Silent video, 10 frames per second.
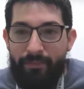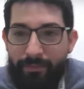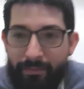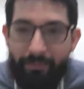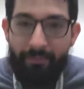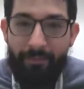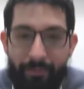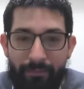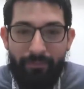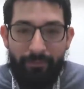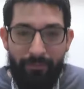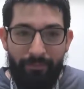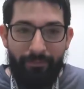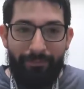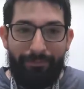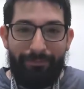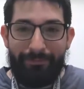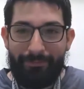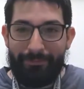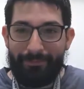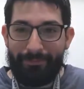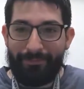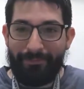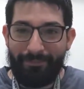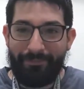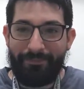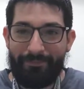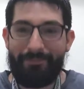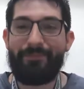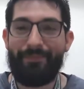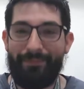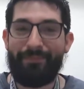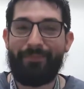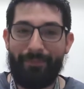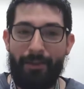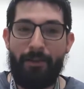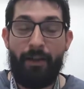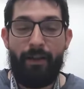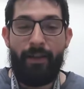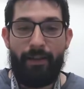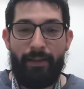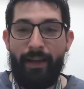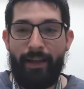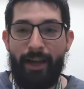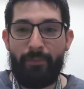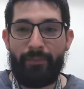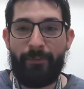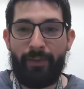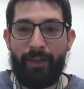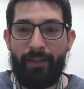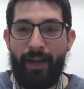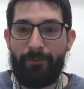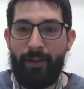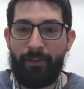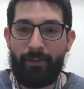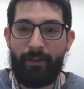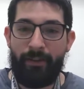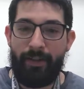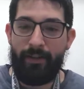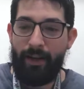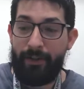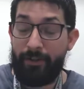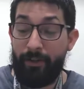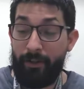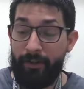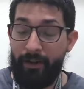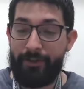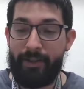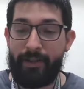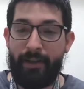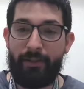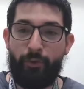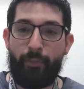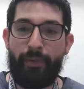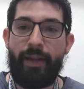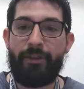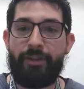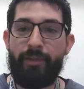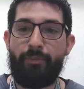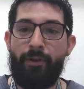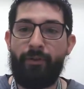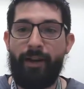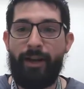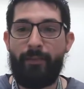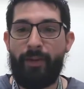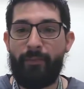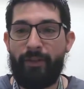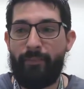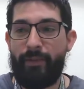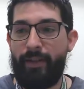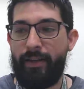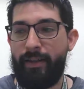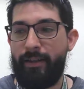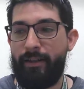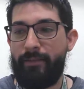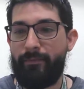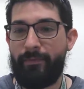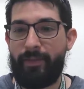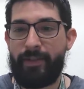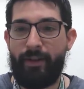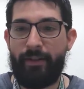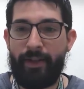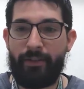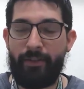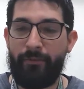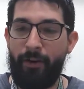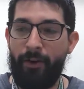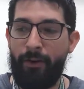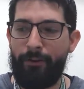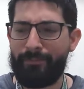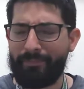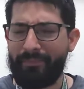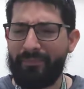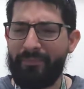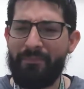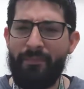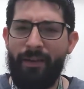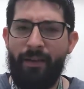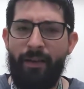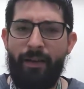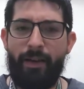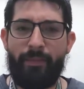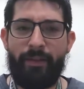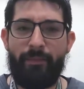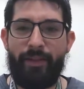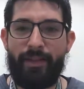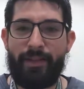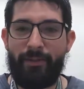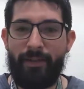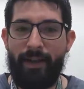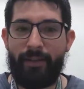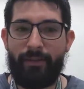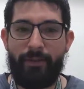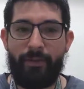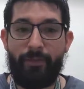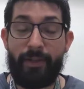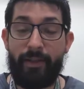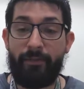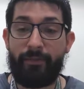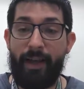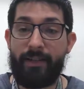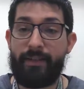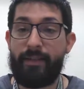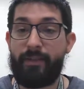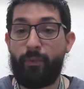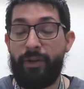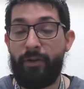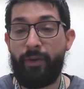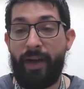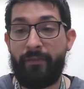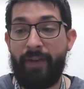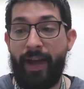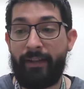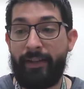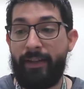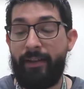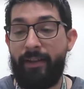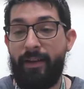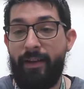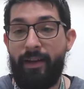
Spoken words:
mind to to grow. That's really awesome. Yeah, I'm definitely a lifelong learner. I just got into a PhD program. I'm going to be starting in the fall. I'm going to be a student at the University of Texas, Rio Grande Valley,